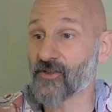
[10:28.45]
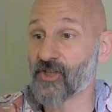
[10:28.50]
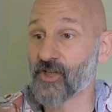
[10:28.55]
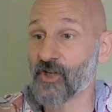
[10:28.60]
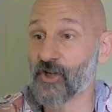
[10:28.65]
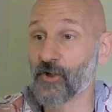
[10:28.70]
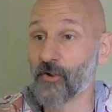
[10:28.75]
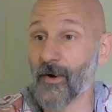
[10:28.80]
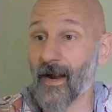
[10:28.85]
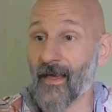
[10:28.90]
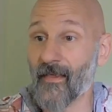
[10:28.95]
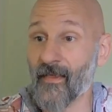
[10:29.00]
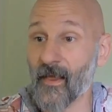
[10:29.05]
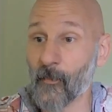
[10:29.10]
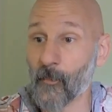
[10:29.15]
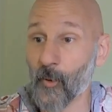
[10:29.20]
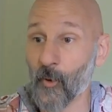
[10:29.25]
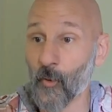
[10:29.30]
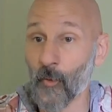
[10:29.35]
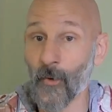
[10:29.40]
2 and
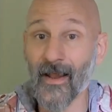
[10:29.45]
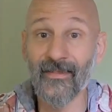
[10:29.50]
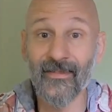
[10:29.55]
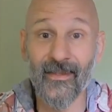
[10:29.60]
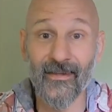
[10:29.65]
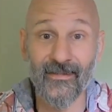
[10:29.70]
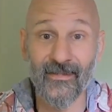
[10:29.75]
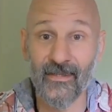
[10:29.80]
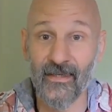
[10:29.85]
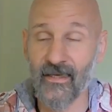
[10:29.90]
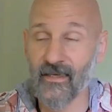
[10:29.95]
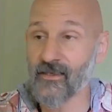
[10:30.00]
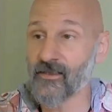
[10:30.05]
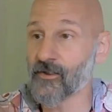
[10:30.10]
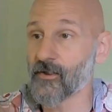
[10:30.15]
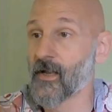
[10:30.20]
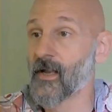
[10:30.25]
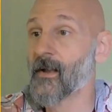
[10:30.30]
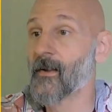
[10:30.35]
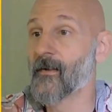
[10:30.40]
then parentheses,